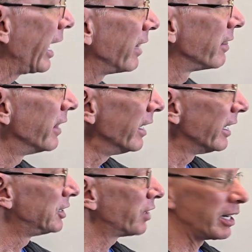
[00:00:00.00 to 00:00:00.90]
And then
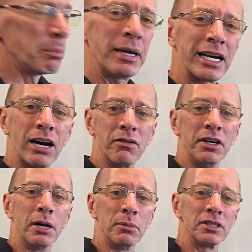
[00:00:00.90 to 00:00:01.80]
I try to pick out
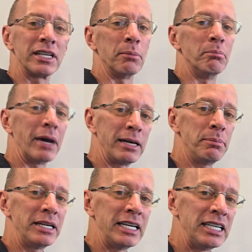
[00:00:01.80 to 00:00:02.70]
numbers that
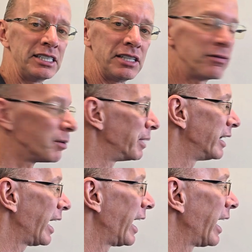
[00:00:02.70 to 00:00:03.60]
might be easy for me
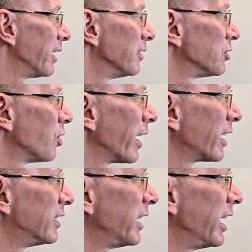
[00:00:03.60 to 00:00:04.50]
to add. So I
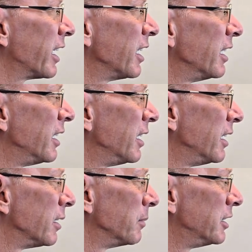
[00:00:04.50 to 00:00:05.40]
could take,
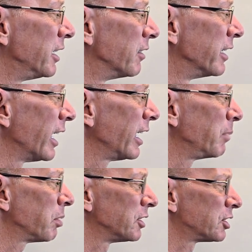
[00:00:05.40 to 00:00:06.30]
you see here,
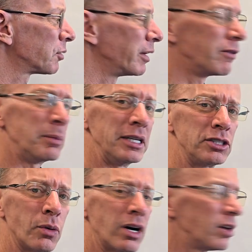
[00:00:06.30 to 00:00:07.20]
9 plus 3 would be
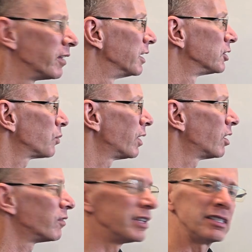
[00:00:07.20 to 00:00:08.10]
12, and then
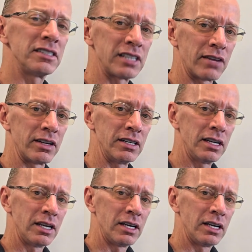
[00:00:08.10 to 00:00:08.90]
12 and 7